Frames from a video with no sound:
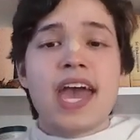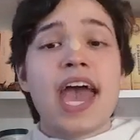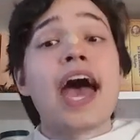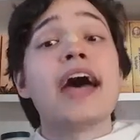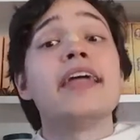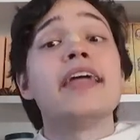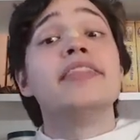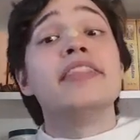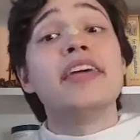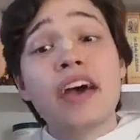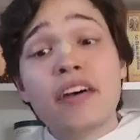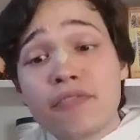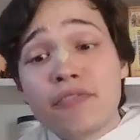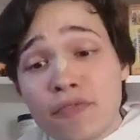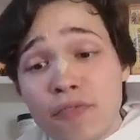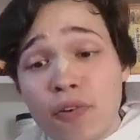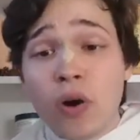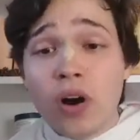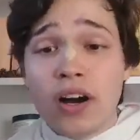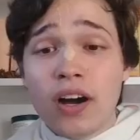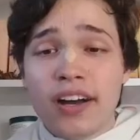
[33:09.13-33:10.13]
And
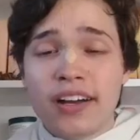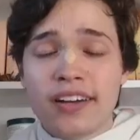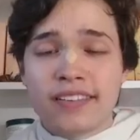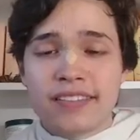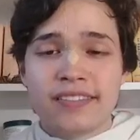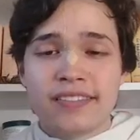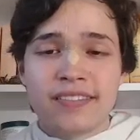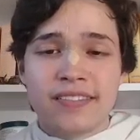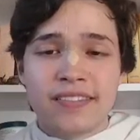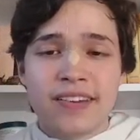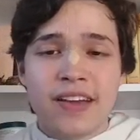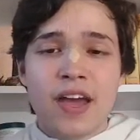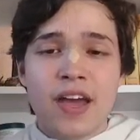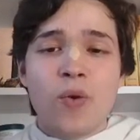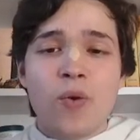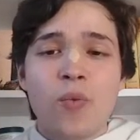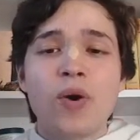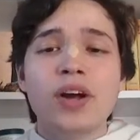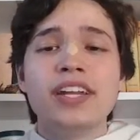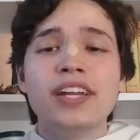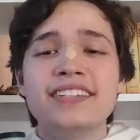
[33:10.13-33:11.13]
therefore,
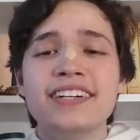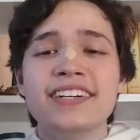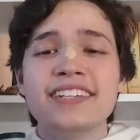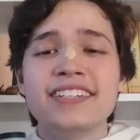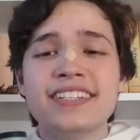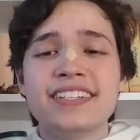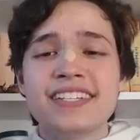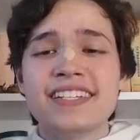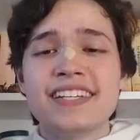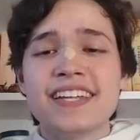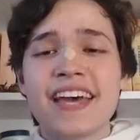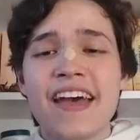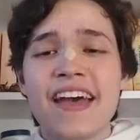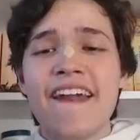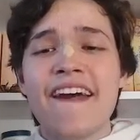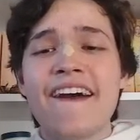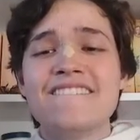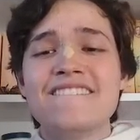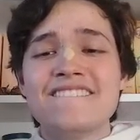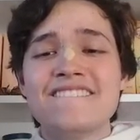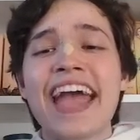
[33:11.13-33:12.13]
what he does
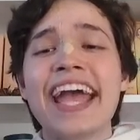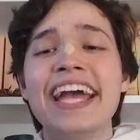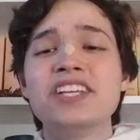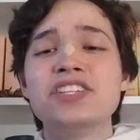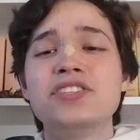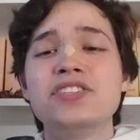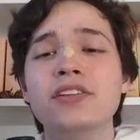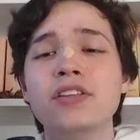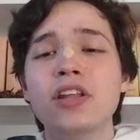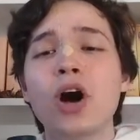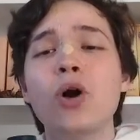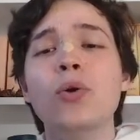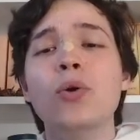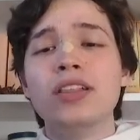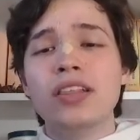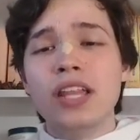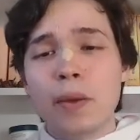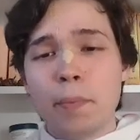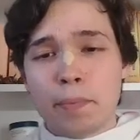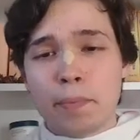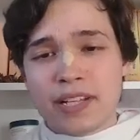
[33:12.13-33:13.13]
instead is the lower
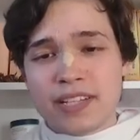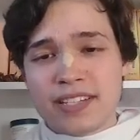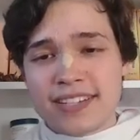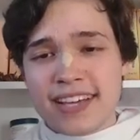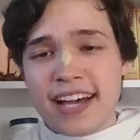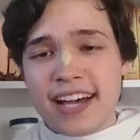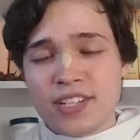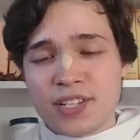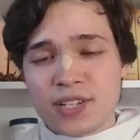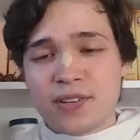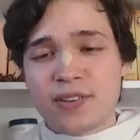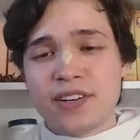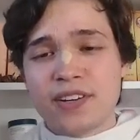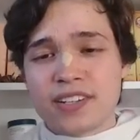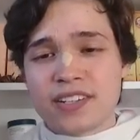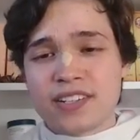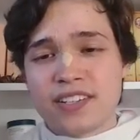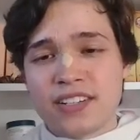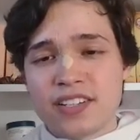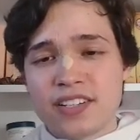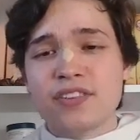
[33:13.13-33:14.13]
lip in
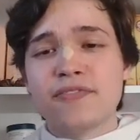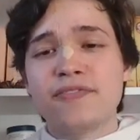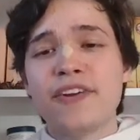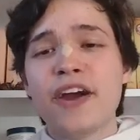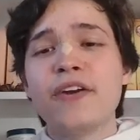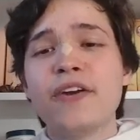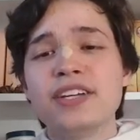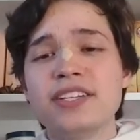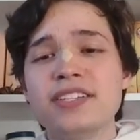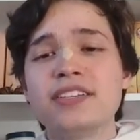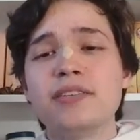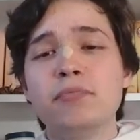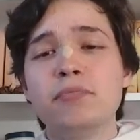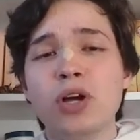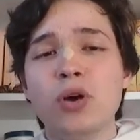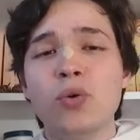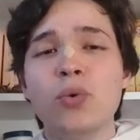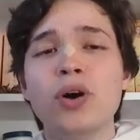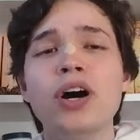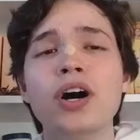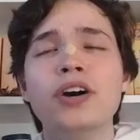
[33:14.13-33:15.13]
Sanskrit is a very
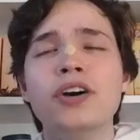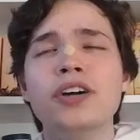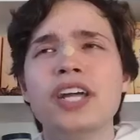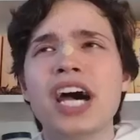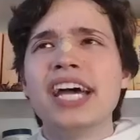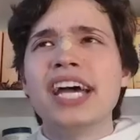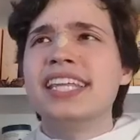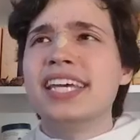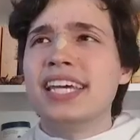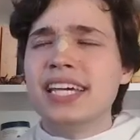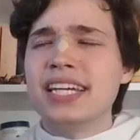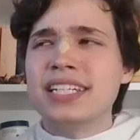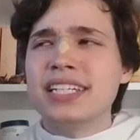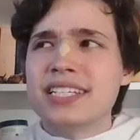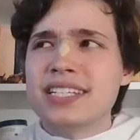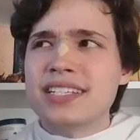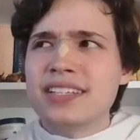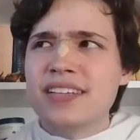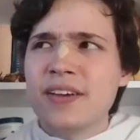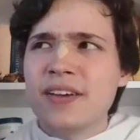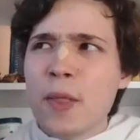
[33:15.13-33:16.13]
similar word. I think
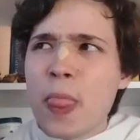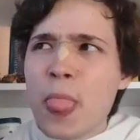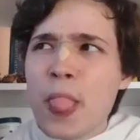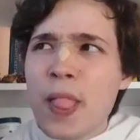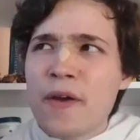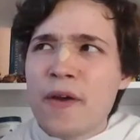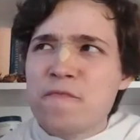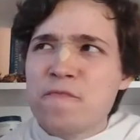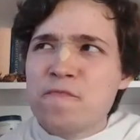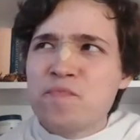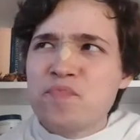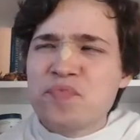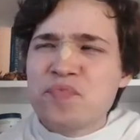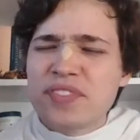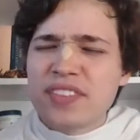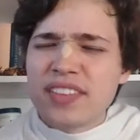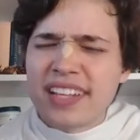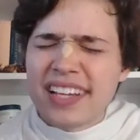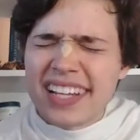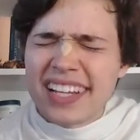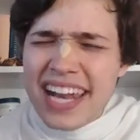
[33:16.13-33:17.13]
it's,
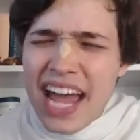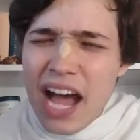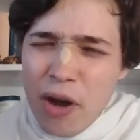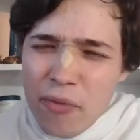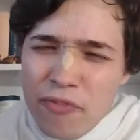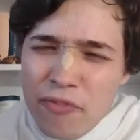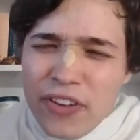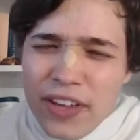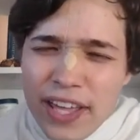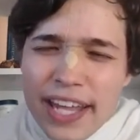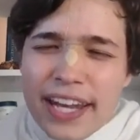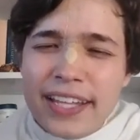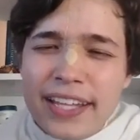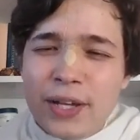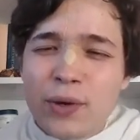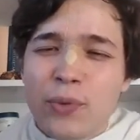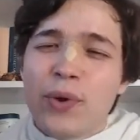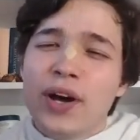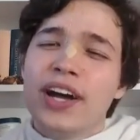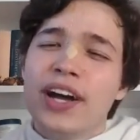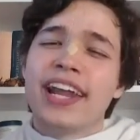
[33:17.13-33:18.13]
now I'm forgetting
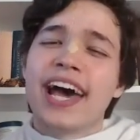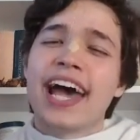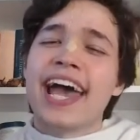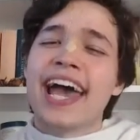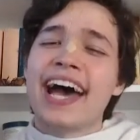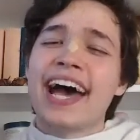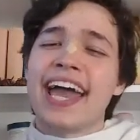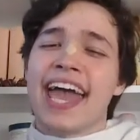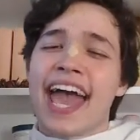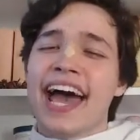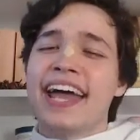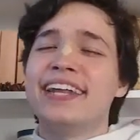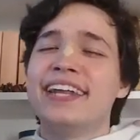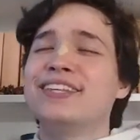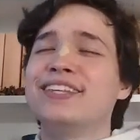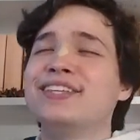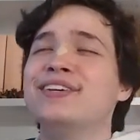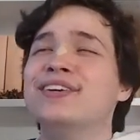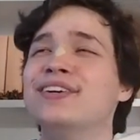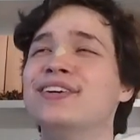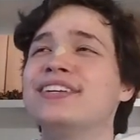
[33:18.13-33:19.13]
the word. I had it
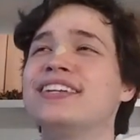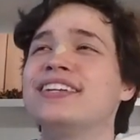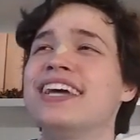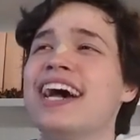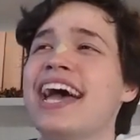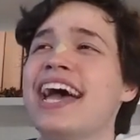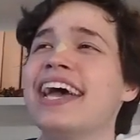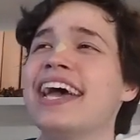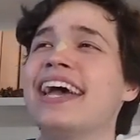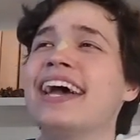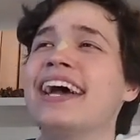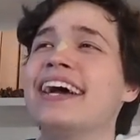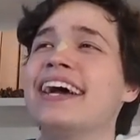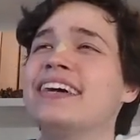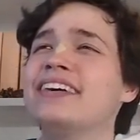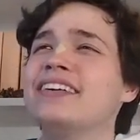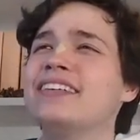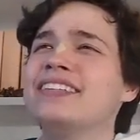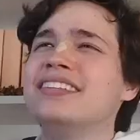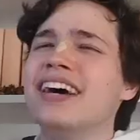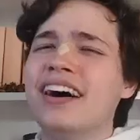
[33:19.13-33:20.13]
thought,
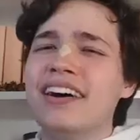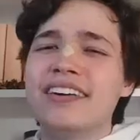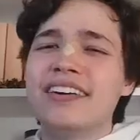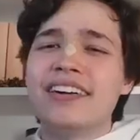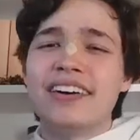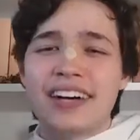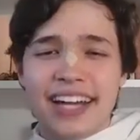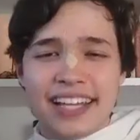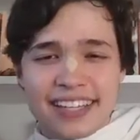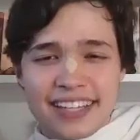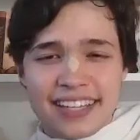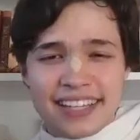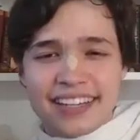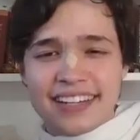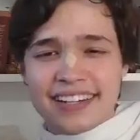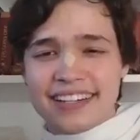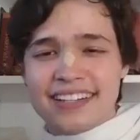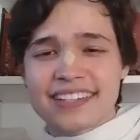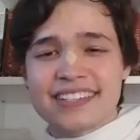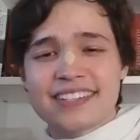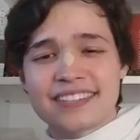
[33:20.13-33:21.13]
dhara, I think
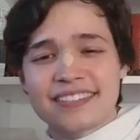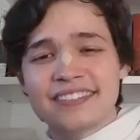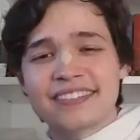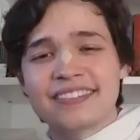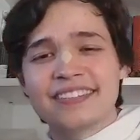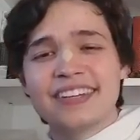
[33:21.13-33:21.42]
it is.